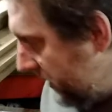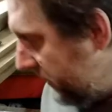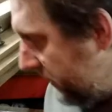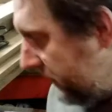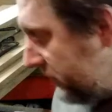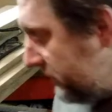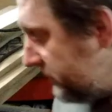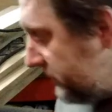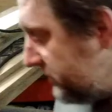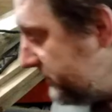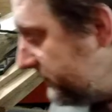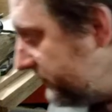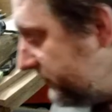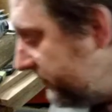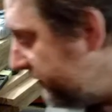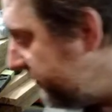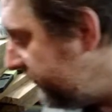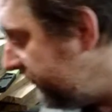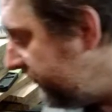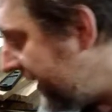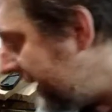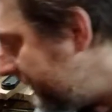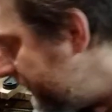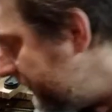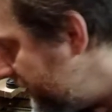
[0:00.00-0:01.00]
I've got some
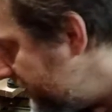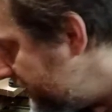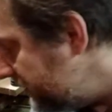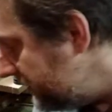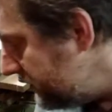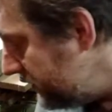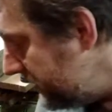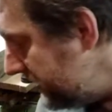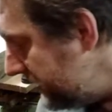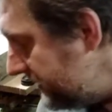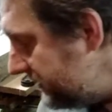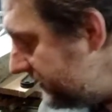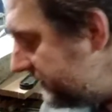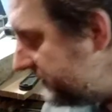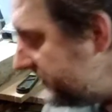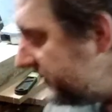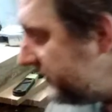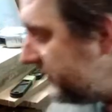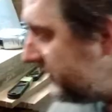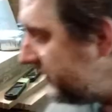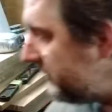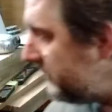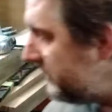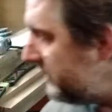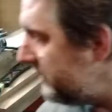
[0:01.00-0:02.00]
fabulous pieces
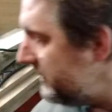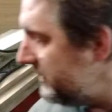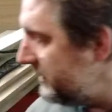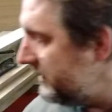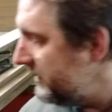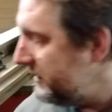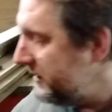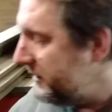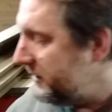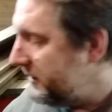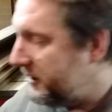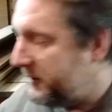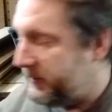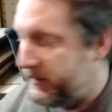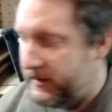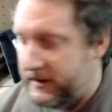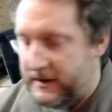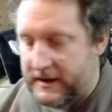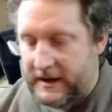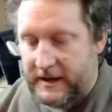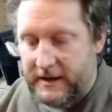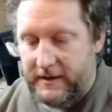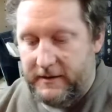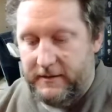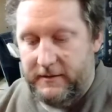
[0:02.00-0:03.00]
here. I mean,
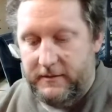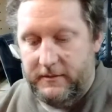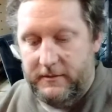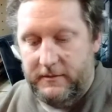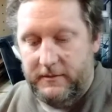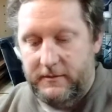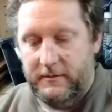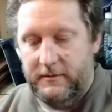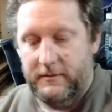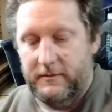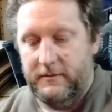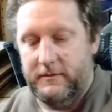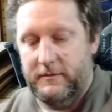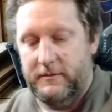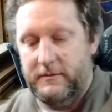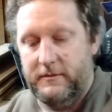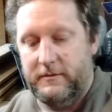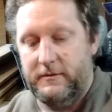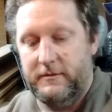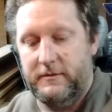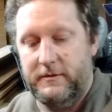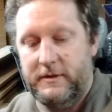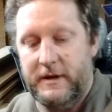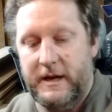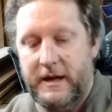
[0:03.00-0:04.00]
that
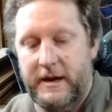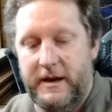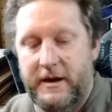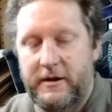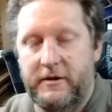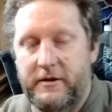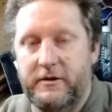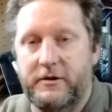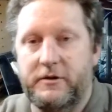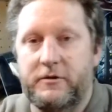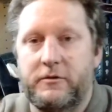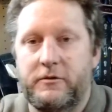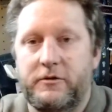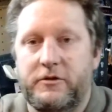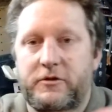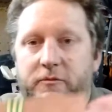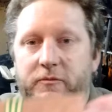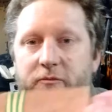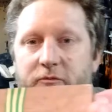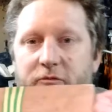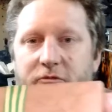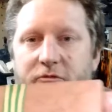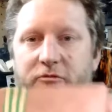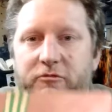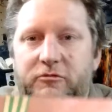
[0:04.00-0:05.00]
there has got
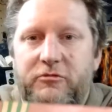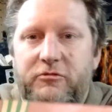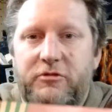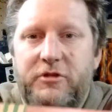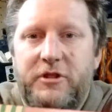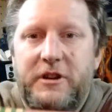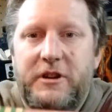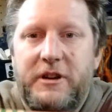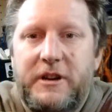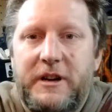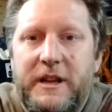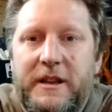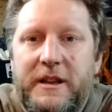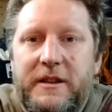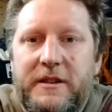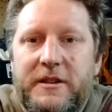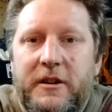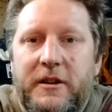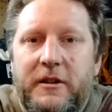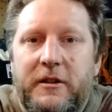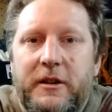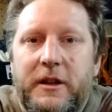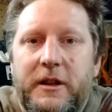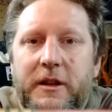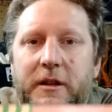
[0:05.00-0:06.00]
some really
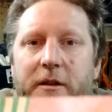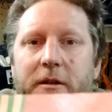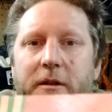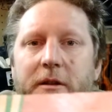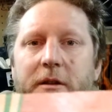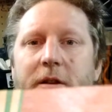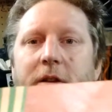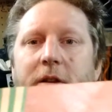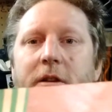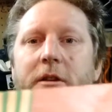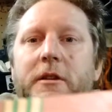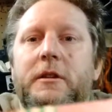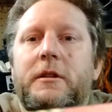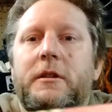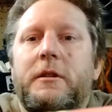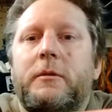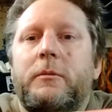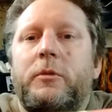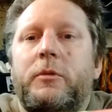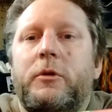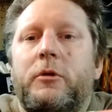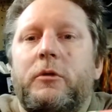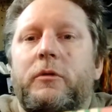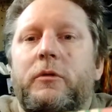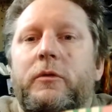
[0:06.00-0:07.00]
tight,
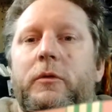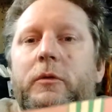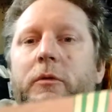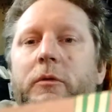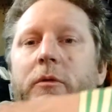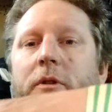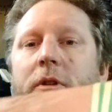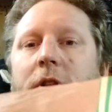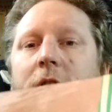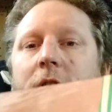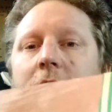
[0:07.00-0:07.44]
beautiful.